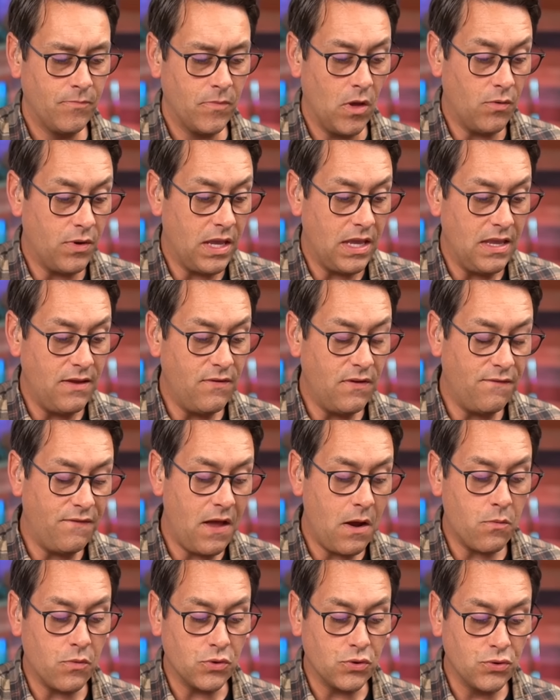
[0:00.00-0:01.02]
Okay, even if
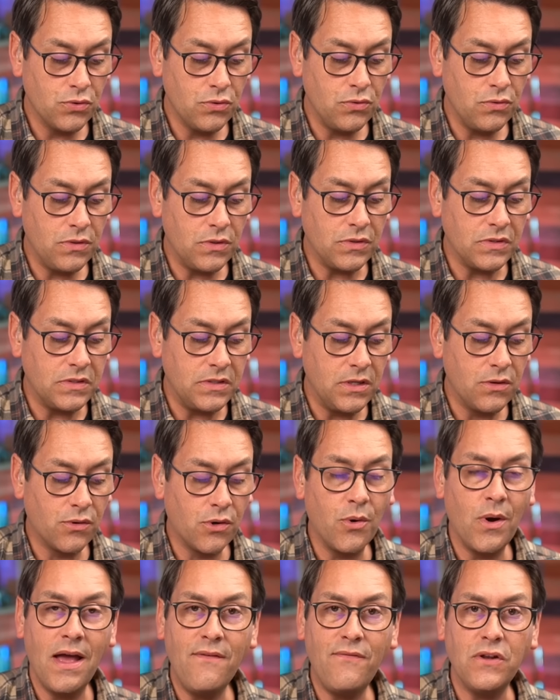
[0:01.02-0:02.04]
that were true, there's
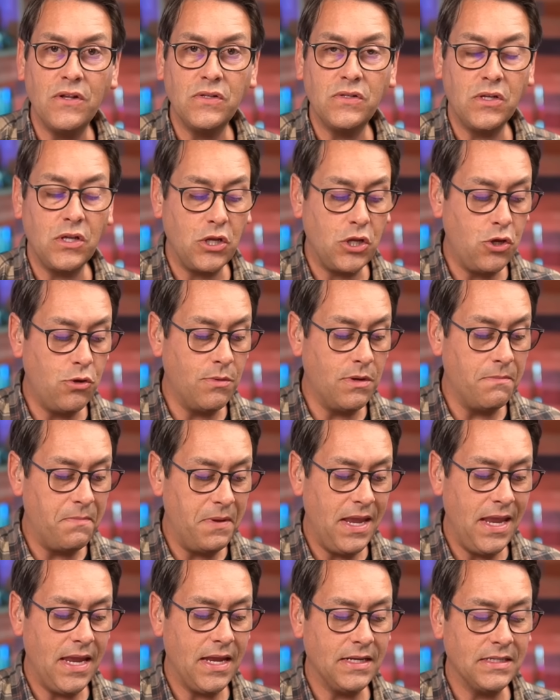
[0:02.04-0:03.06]
zero evidence that human
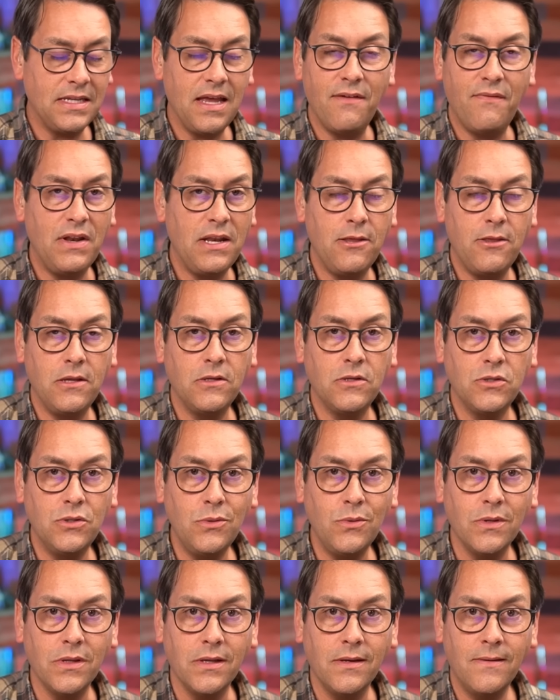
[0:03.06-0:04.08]
beings have anything to do
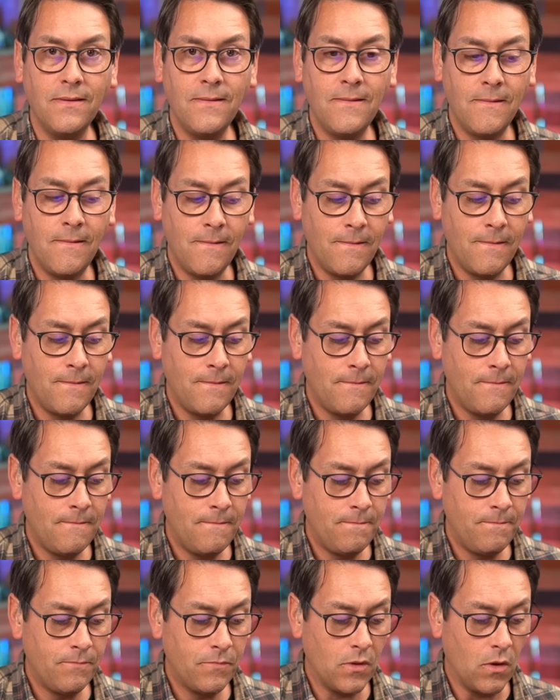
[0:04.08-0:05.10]
with it.
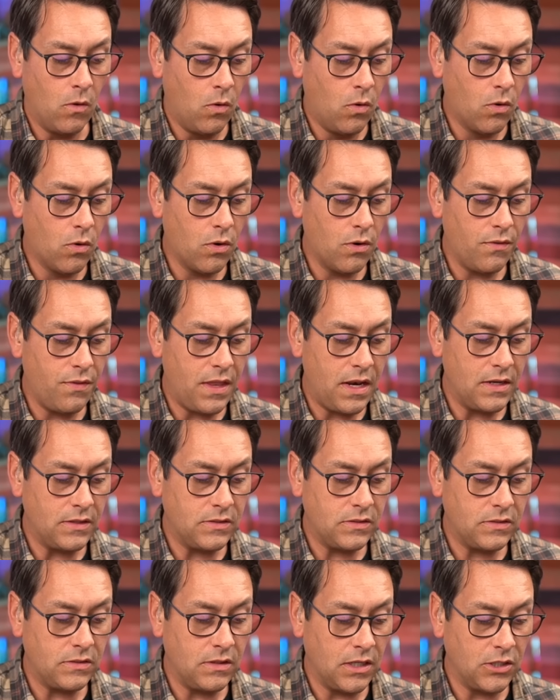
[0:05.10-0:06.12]
Or that
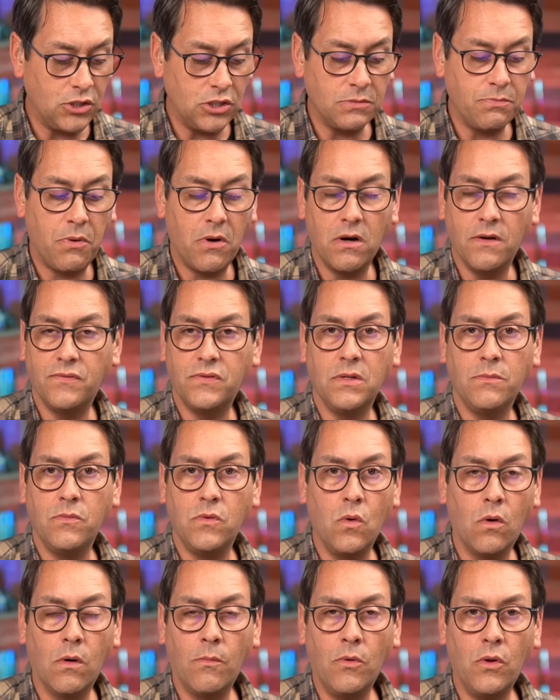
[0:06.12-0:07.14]
it's not just part of some
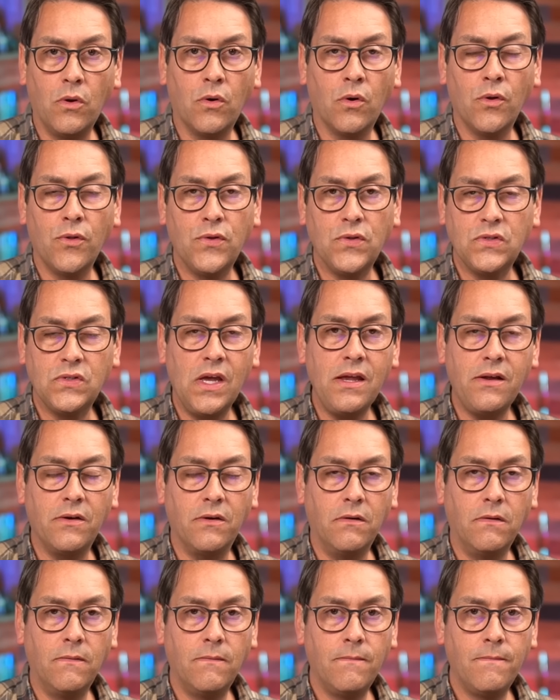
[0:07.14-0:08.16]
normal Earth
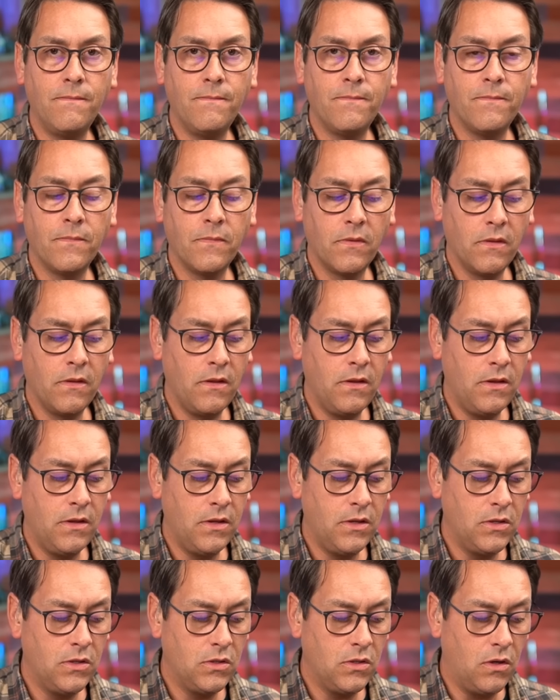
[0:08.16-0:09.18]
cycle.
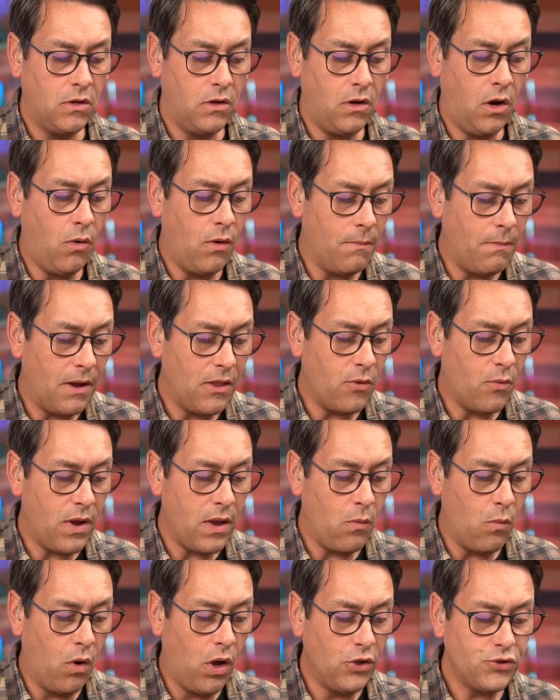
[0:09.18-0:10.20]
Oh, and by the way,
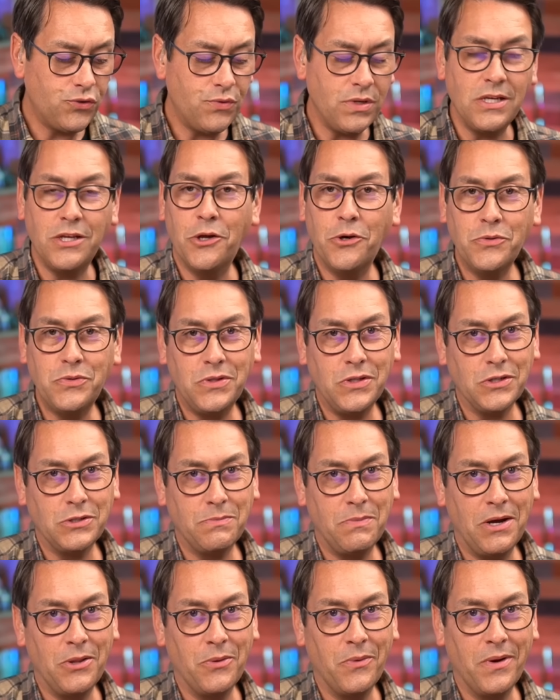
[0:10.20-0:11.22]
Wall Street knows this,
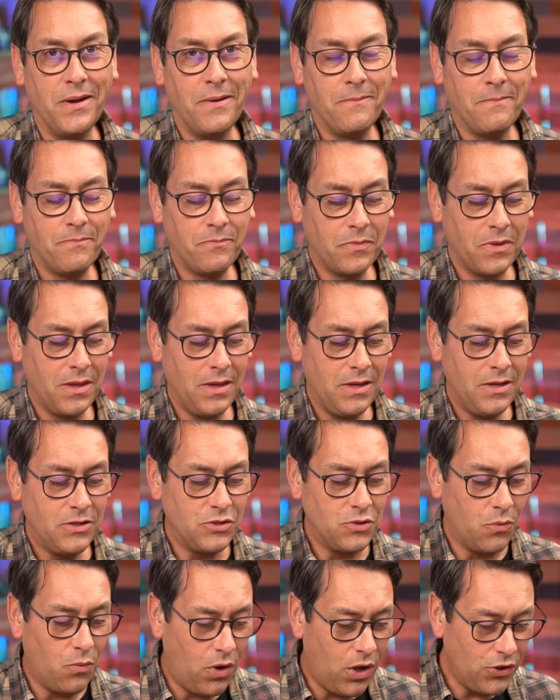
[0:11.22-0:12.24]
by the way.
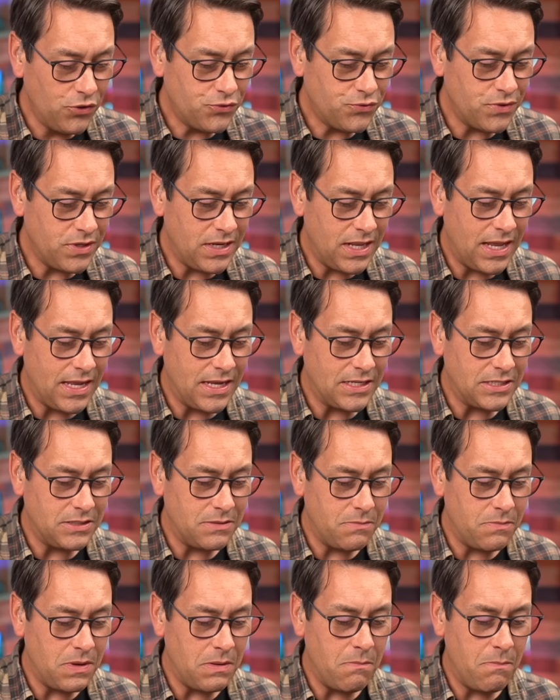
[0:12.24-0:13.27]
So Wall Street has
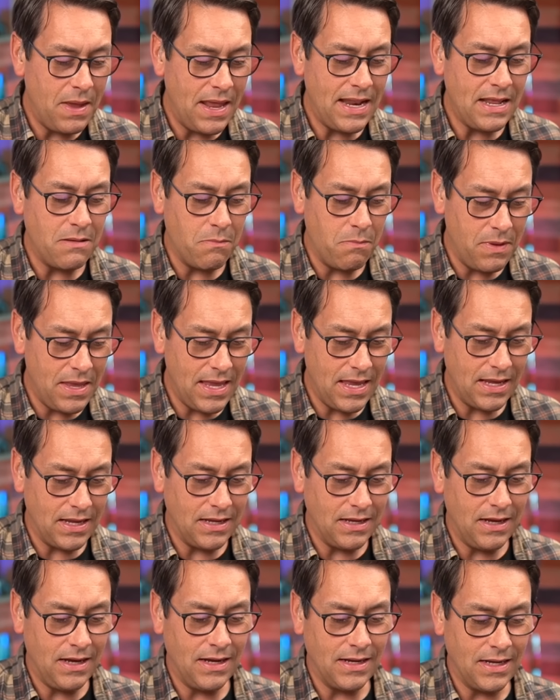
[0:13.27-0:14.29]
been betting
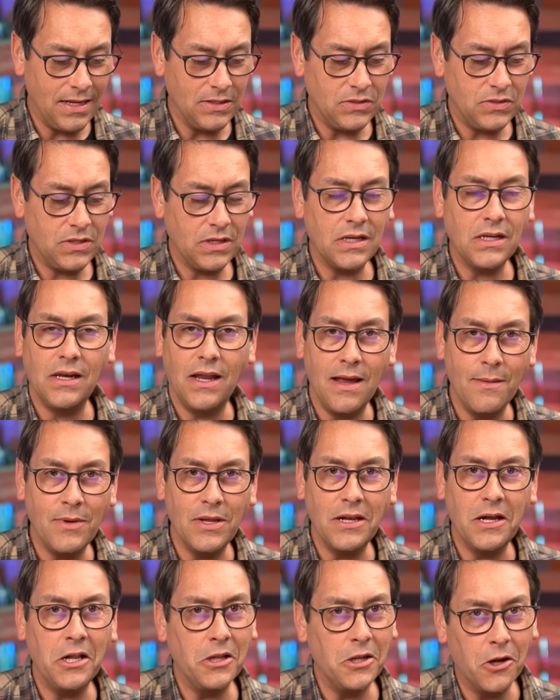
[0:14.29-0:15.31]
big against
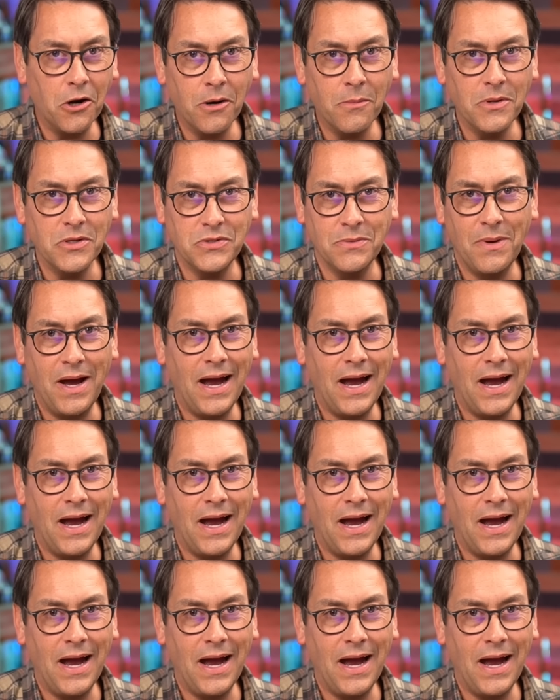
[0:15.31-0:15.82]
climate alarmism.